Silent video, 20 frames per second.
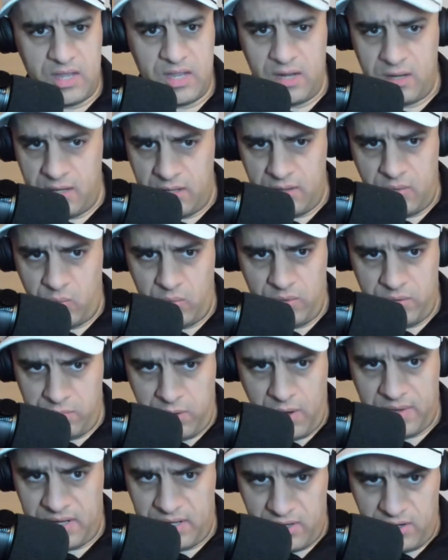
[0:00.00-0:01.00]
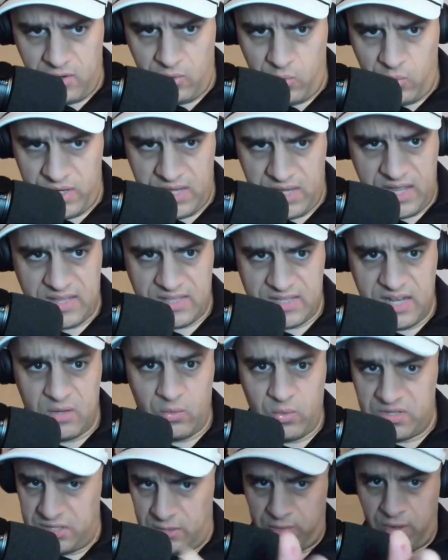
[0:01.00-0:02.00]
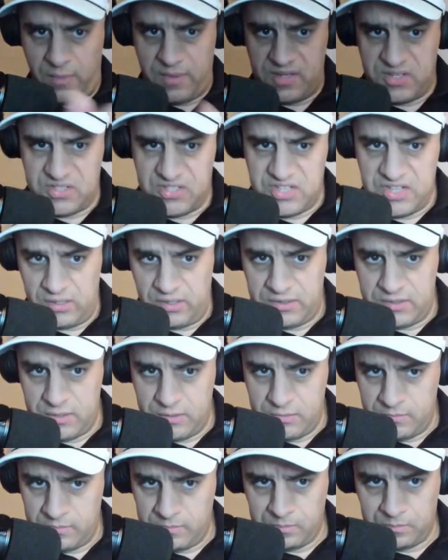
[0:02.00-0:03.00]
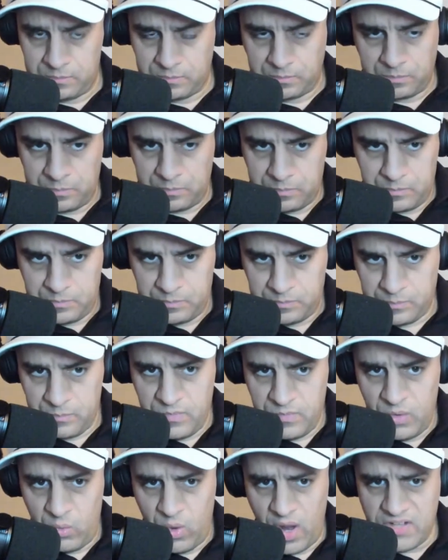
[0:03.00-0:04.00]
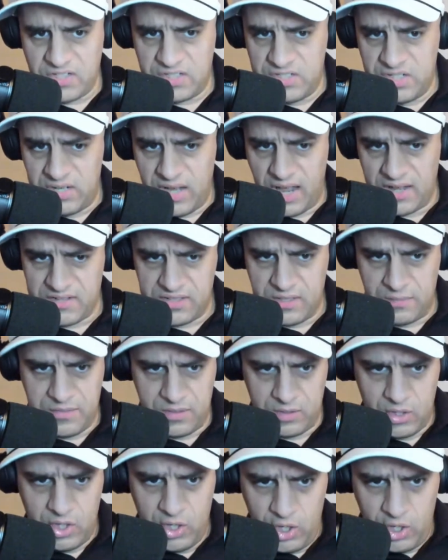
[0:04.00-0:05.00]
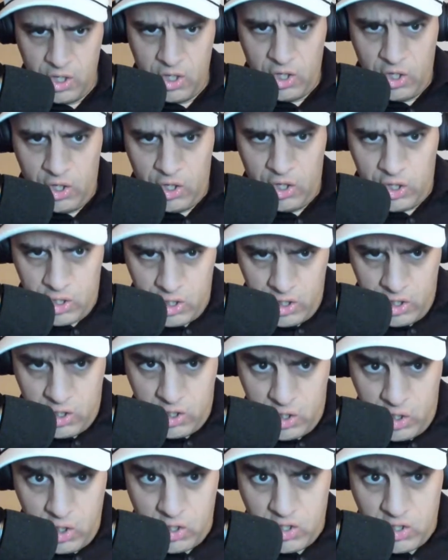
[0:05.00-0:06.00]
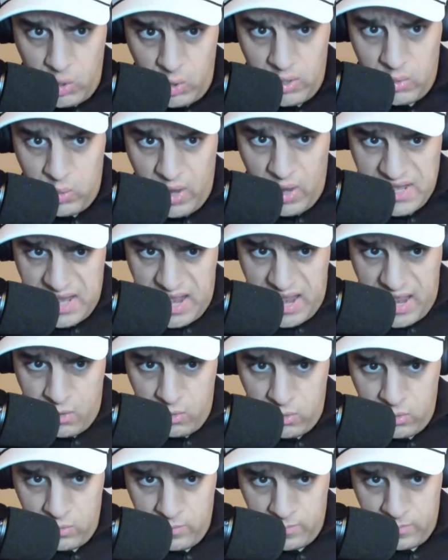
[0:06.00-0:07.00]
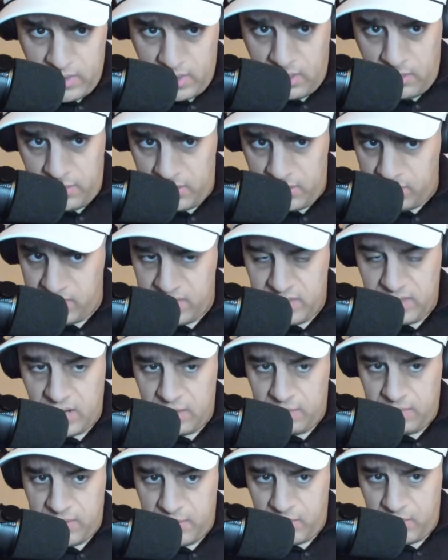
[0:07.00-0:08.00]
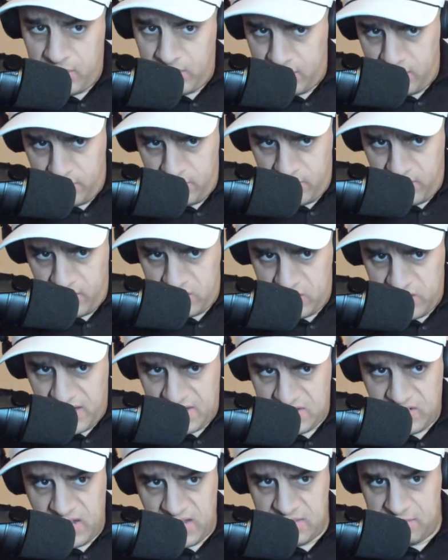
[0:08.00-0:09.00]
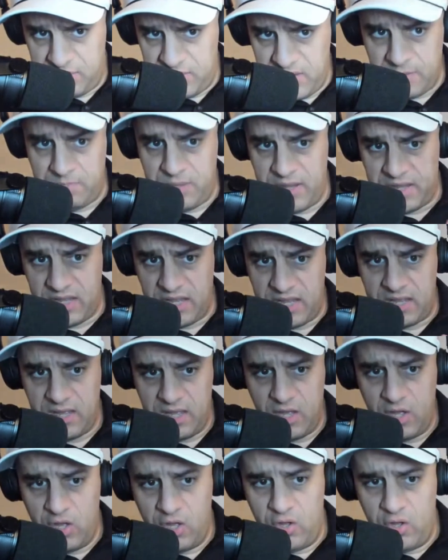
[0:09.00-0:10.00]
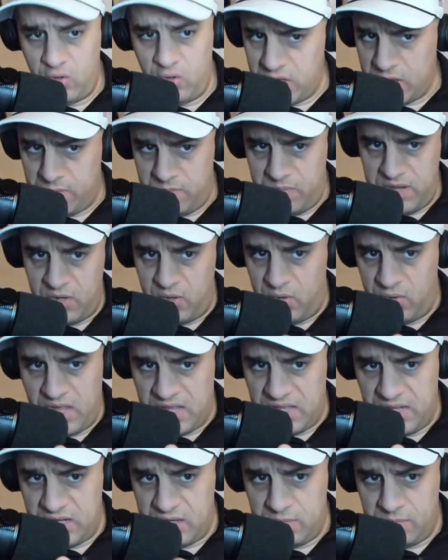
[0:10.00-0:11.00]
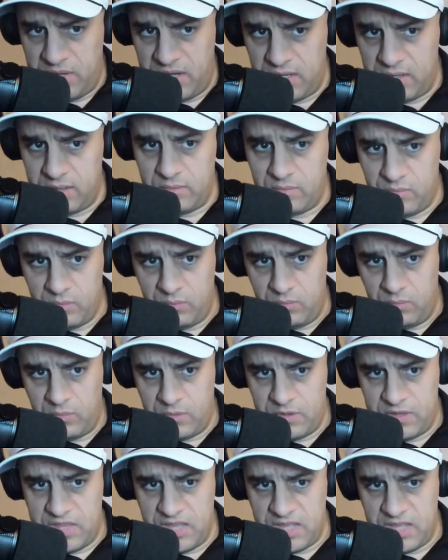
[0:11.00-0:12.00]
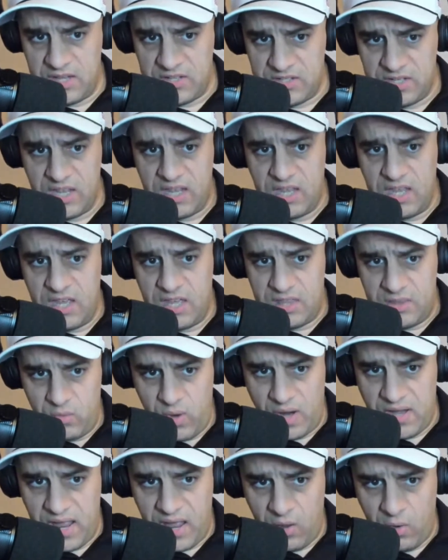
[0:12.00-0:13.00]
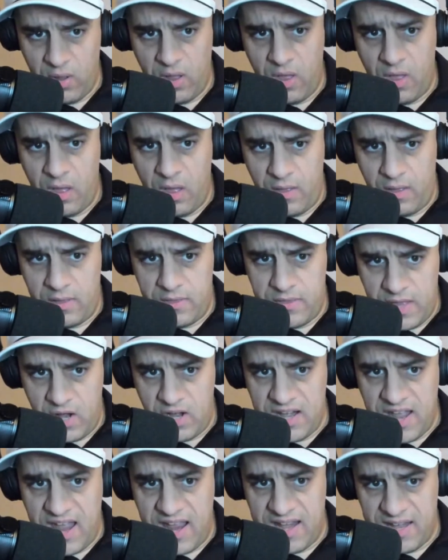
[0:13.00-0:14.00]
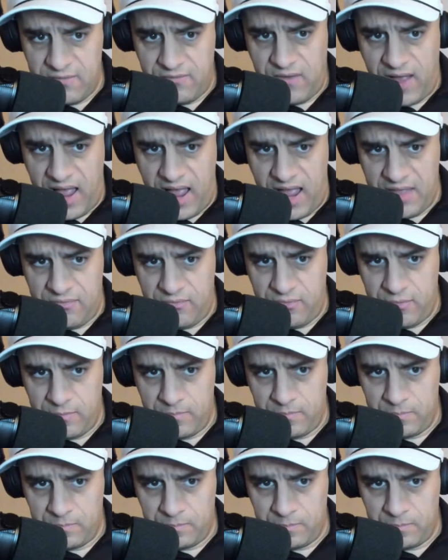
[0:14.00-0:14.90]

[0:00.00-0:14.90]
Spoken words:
They probably get another win. They get 10 wins, they'll probably seal it. Washington has something good going right now. A lot of people are nitpicking who they beat, who they didn't beat. Thing is, right now, they're 9-5,